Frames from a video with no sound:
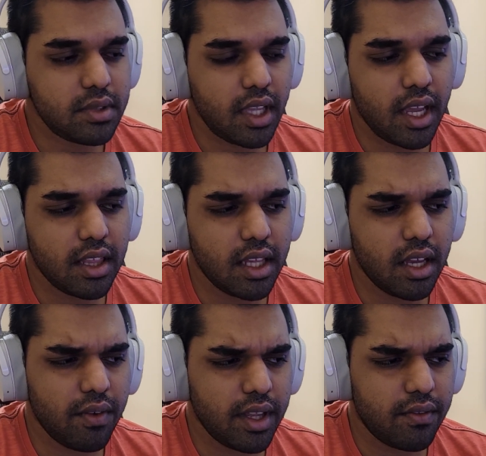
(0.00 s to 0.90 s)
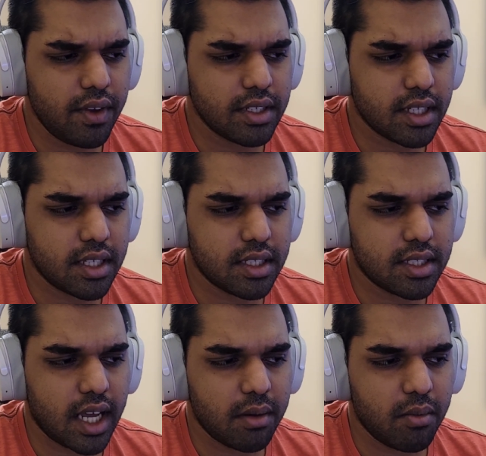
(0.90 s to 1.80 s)
And there are various other
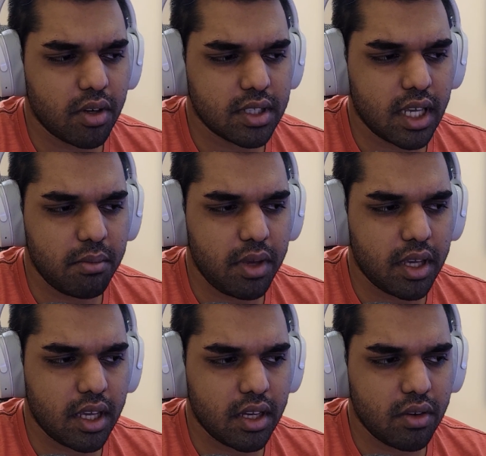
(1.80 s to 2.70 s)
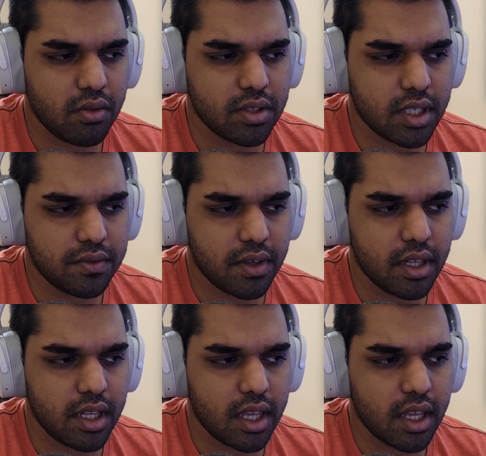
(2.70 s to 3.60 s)
sandbox game making tools as well.
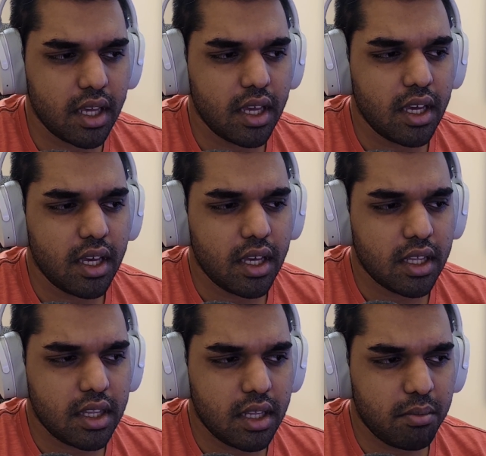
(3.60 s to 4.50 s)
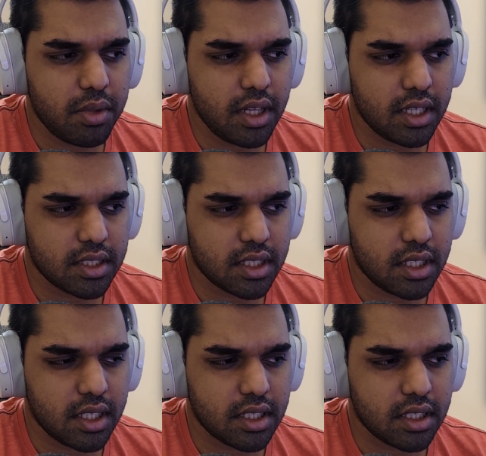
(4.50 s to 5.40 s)
Like there are billions and
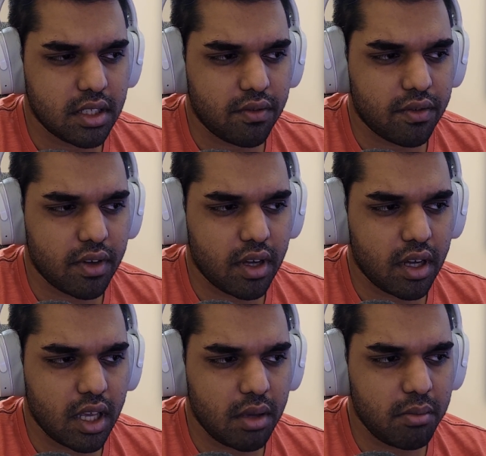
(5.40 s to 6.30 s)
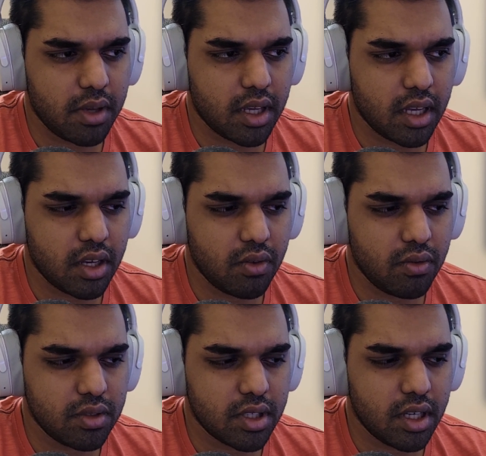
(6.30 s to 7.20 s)
dozens of game making
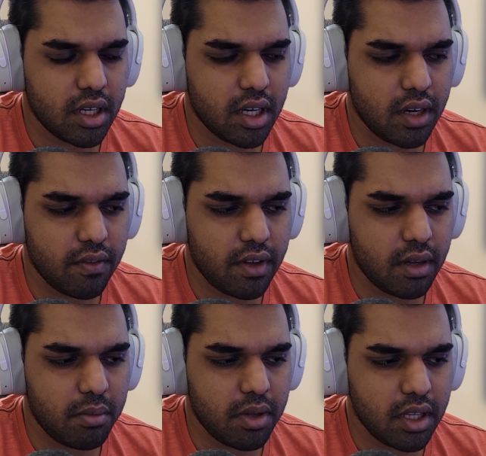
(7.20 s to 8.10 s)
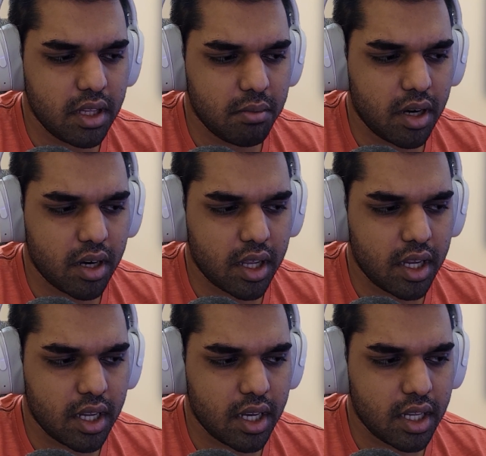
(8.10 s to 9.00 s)
tools available in the market,
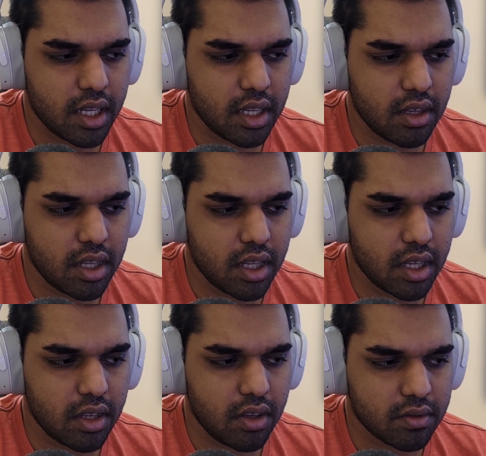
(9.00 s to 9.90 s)
and I don't think